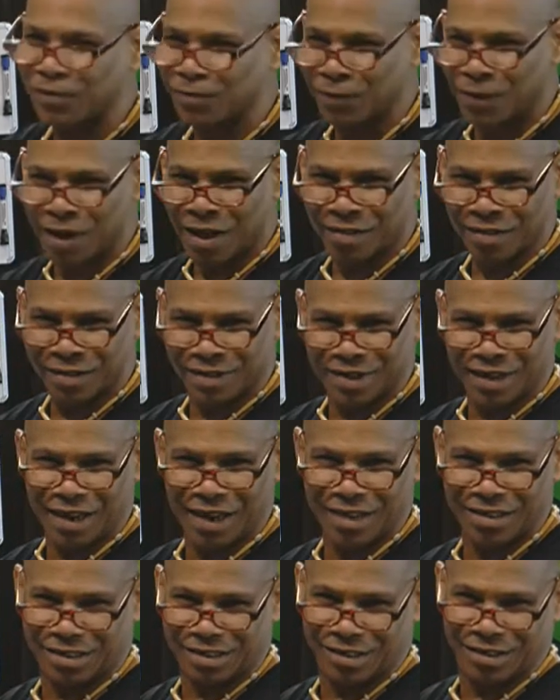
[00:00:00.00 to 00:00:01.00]
Father
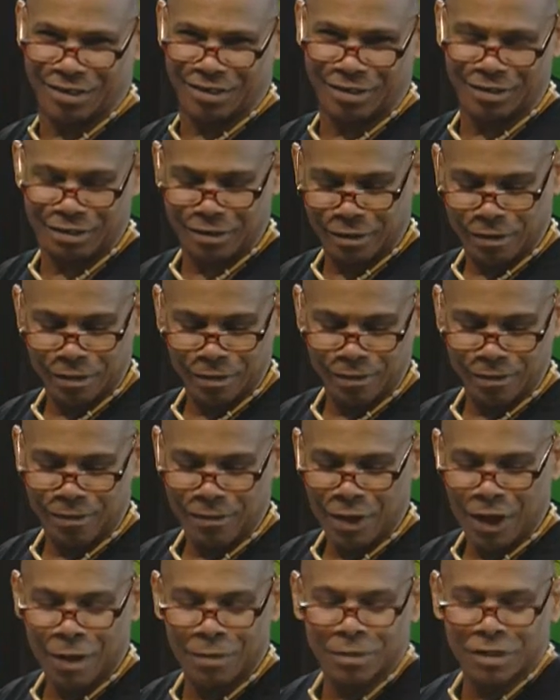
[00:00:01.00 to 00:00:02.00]
Nature.
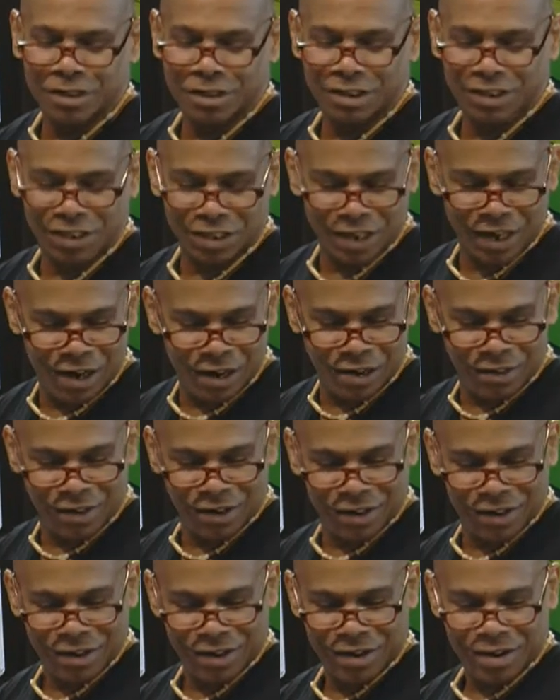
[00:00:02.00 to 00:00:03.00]
I'm just
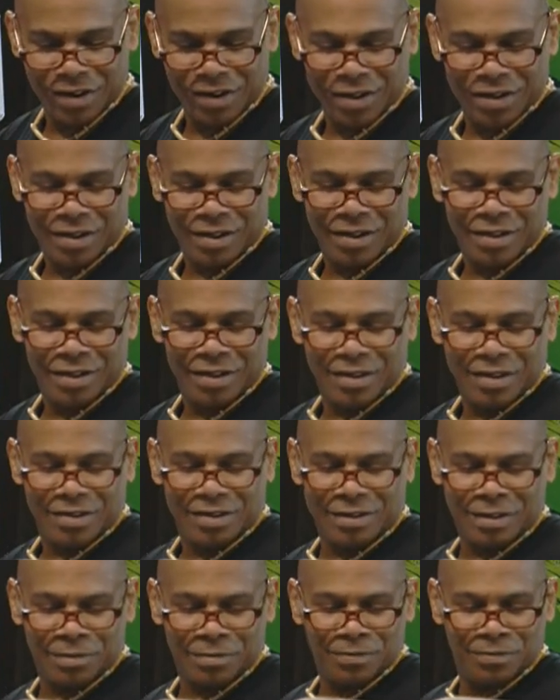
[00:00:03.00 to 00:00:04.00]
sharing
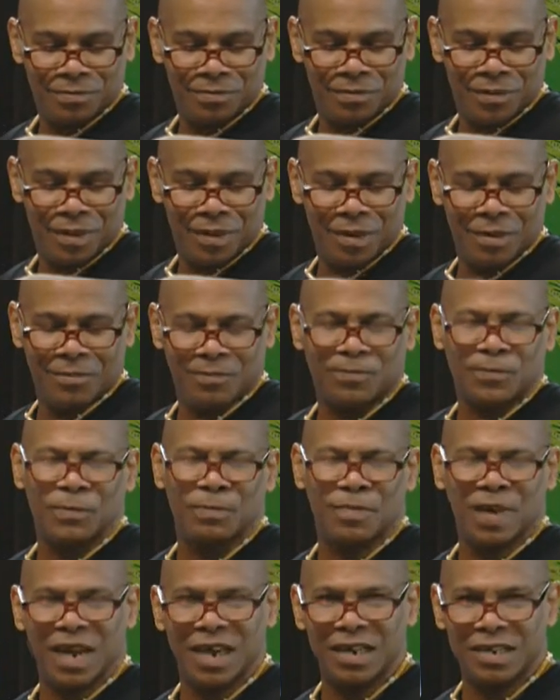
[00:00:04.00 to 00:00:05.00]
some
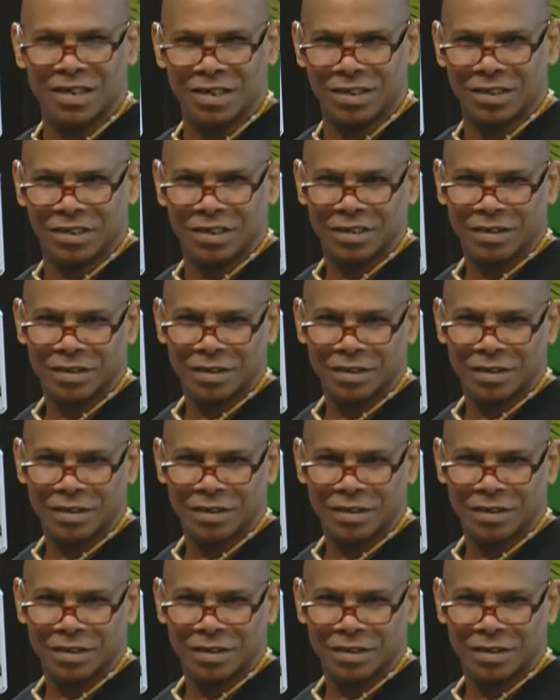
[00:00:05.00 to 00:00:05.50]
information